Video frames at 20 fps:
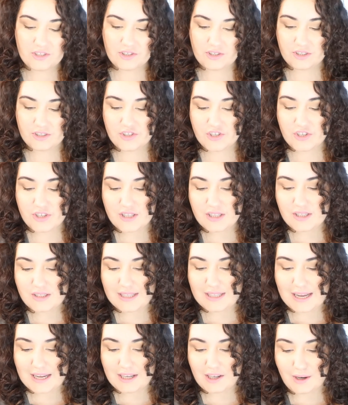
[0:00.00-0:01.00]
Sure,
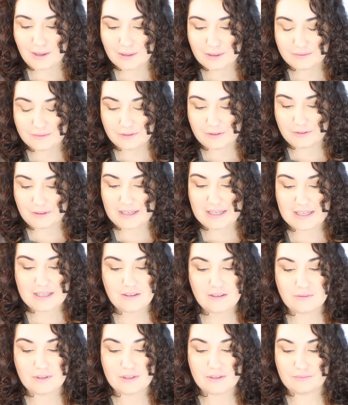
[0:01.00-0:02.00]
that olive
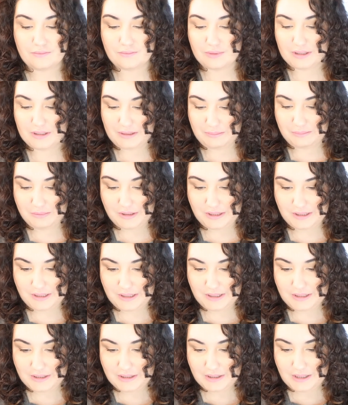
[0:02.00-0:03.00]
green was really
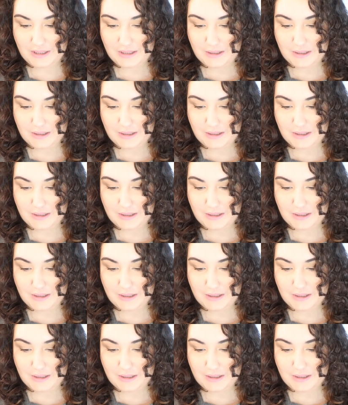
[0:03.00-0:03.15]
pretty,